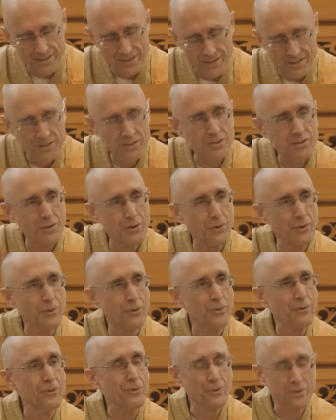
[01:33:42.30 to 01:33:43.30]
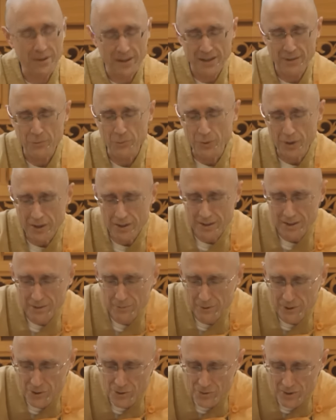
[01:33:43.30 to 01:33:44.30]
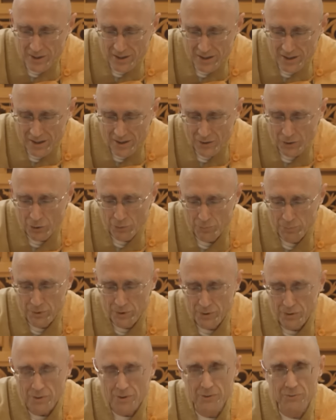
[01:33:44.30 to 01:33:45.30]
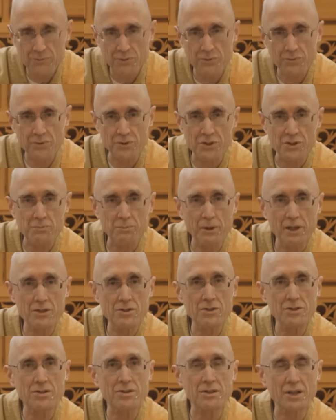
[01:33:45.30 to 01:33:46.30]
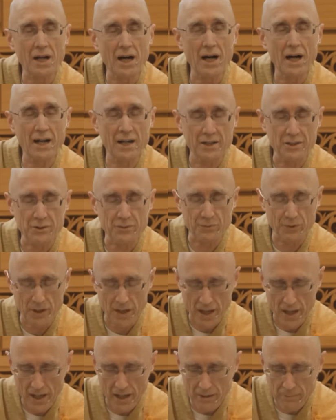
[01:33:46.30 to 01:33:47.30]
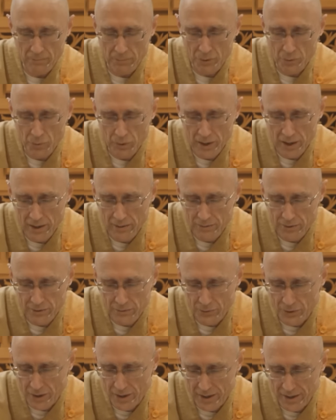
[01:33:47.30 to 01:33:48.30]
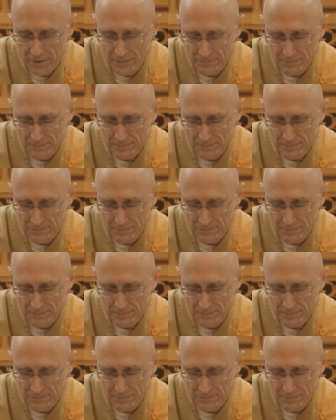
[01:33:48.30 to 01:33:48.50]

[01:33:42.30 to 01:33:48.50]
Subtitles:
So, what imagery there. Oh, beautiful for spacious skies, for amber waves of grain.